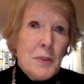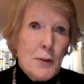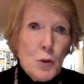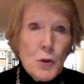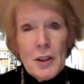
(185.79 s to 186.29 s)

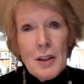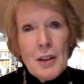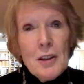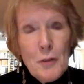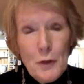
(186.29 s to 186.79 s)
If you think
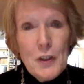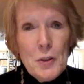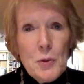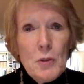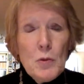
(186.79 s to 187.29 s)
of the
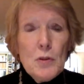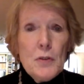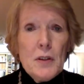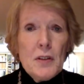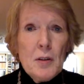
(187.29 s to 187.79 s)
First World War,
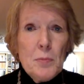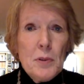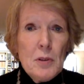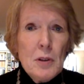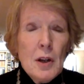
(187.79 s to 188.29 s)
for
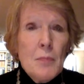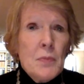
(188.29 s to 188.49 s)
example,